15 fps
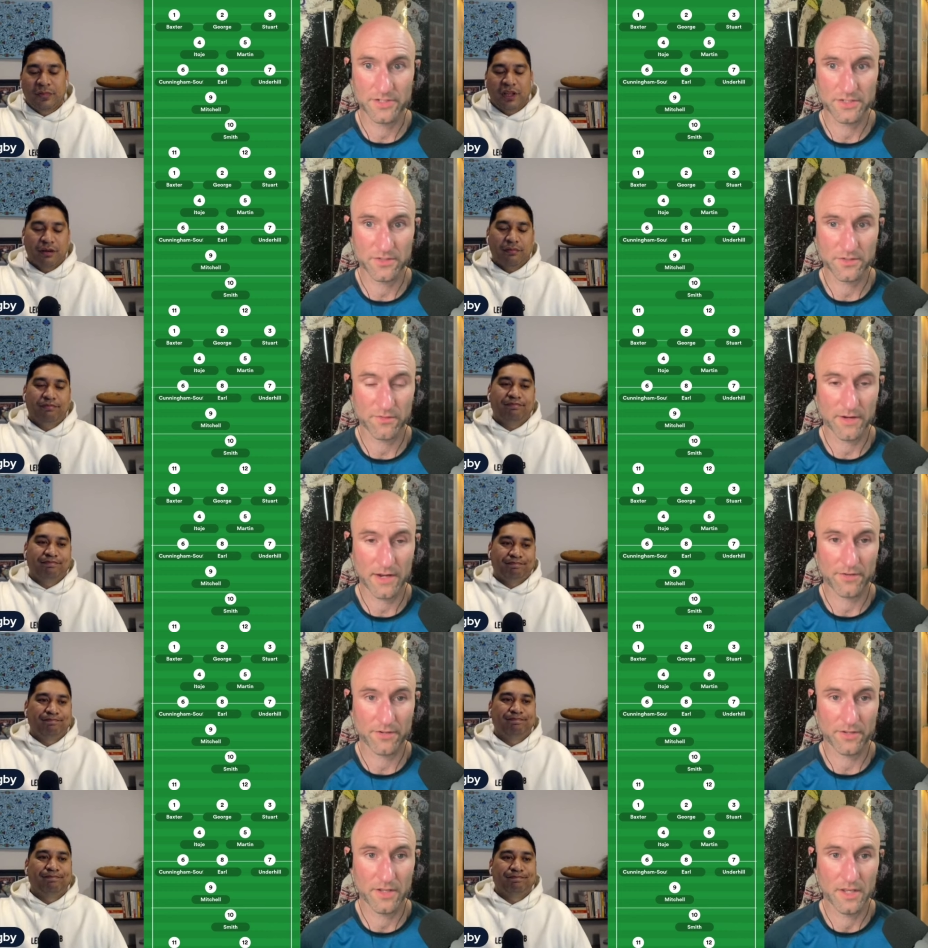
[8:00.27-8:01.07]
Speaker 1: stood around
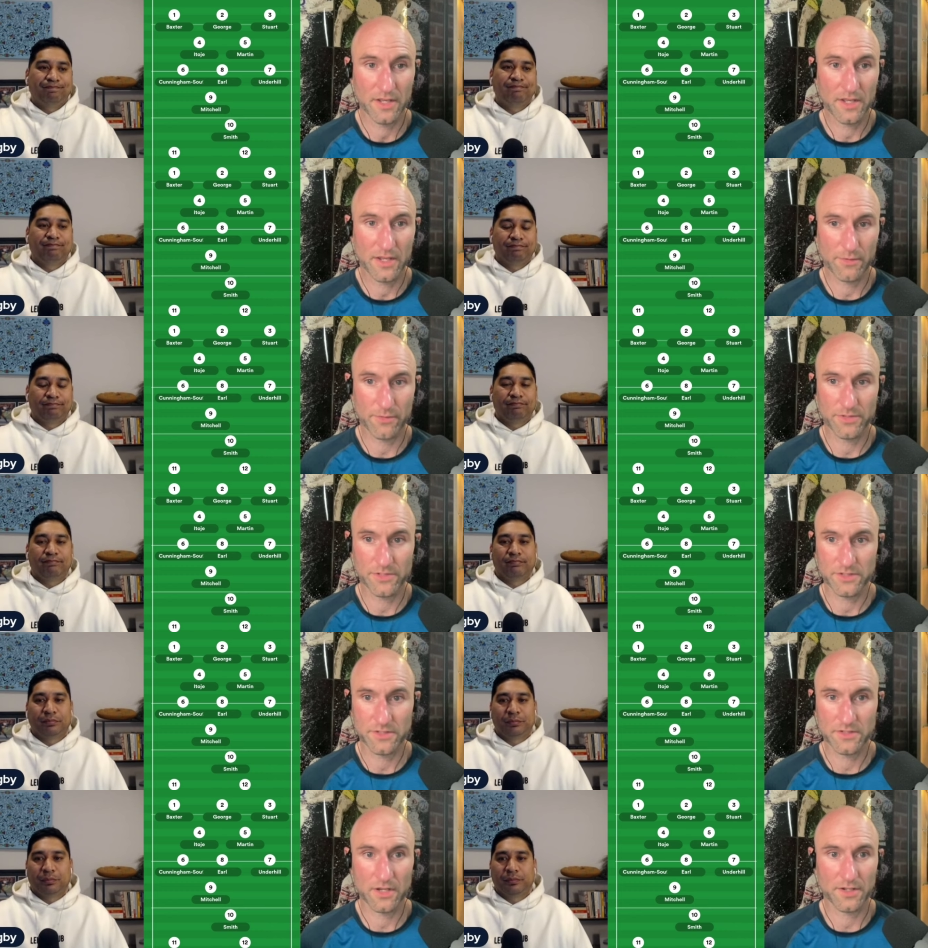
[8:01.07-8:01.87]
like it
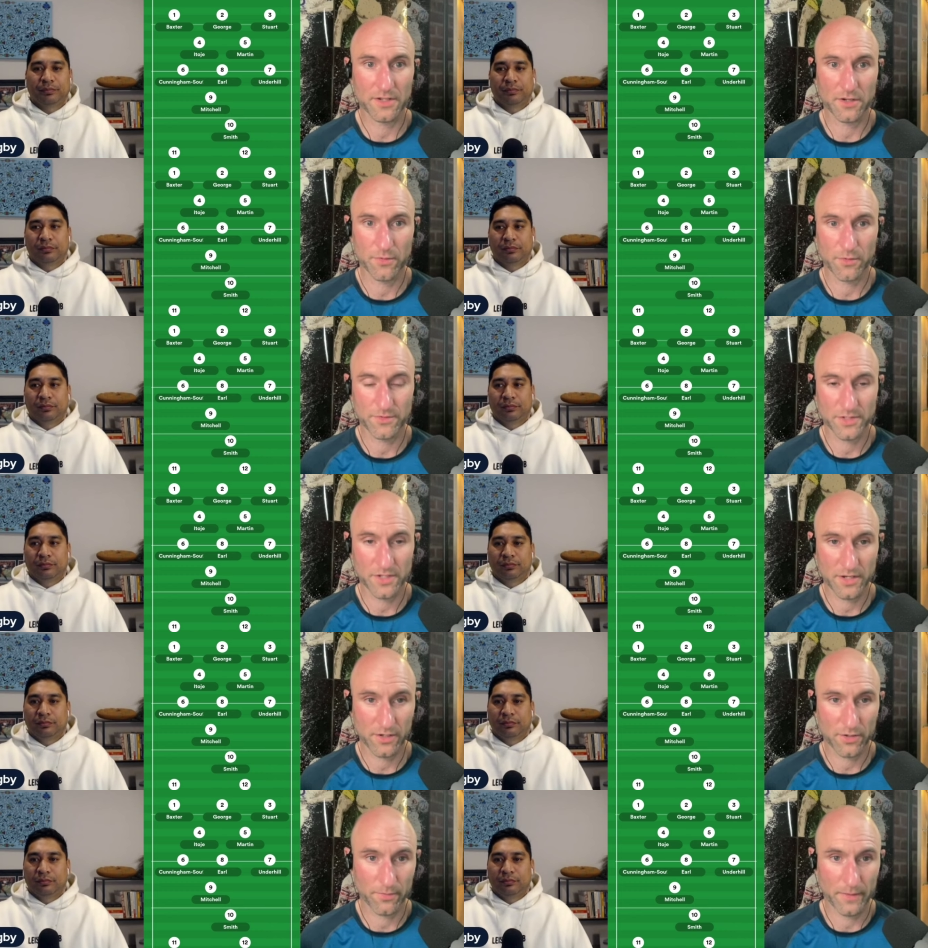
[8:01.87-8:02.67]
was. I don't know what was
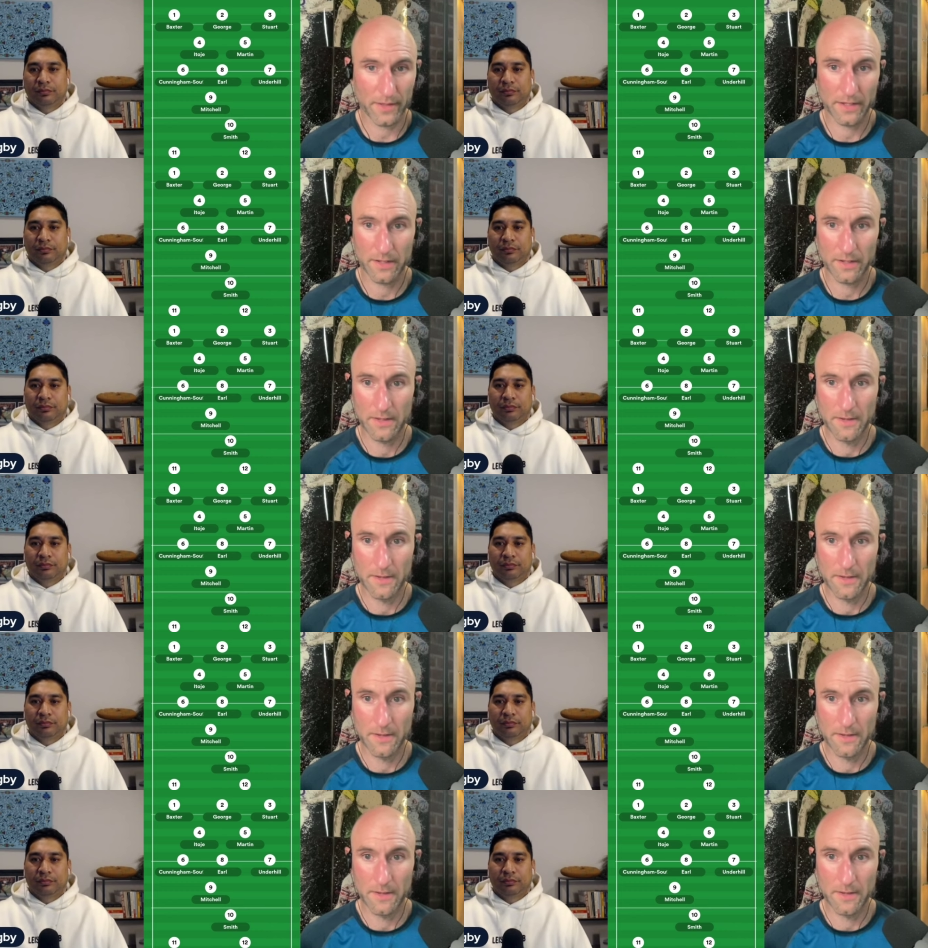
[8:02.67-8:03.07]
going on there.